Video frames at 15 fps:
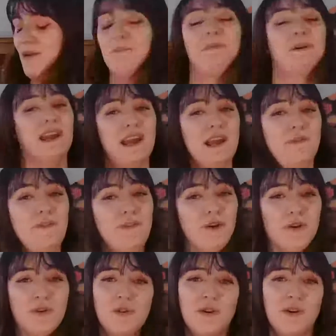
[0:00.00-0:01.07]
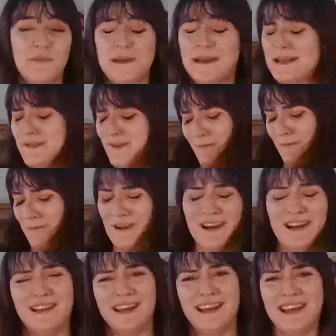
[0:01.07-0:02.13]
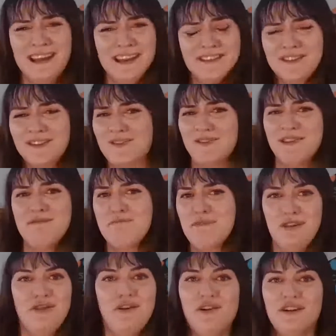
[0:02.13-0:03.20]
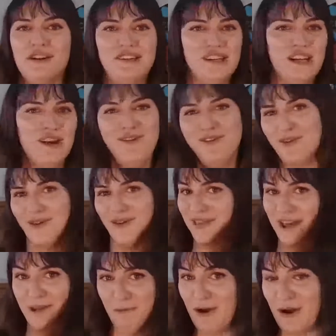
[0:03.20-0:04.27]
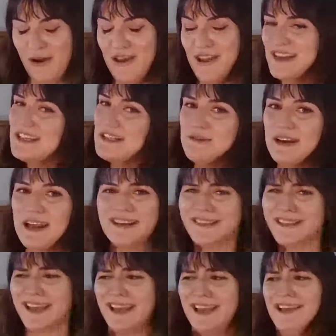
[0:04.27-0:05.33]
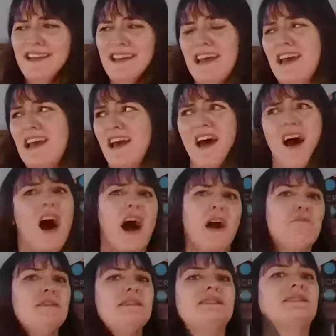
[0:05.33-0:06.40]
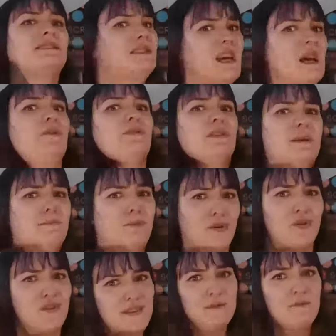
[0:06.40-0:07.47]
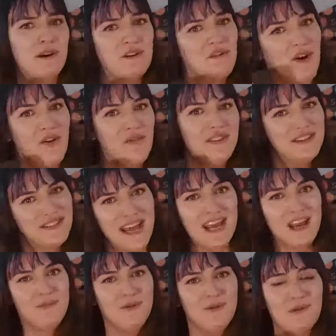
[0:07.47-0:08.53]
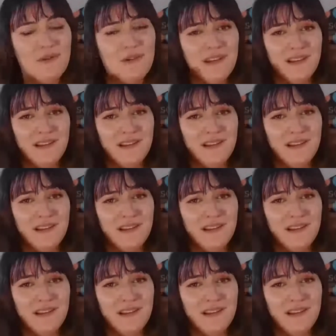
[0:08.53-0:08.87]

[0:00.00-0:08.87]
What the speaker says: But if your group is really into Greek mythology, or they were into it as a kid, I would definitely put this one on the table.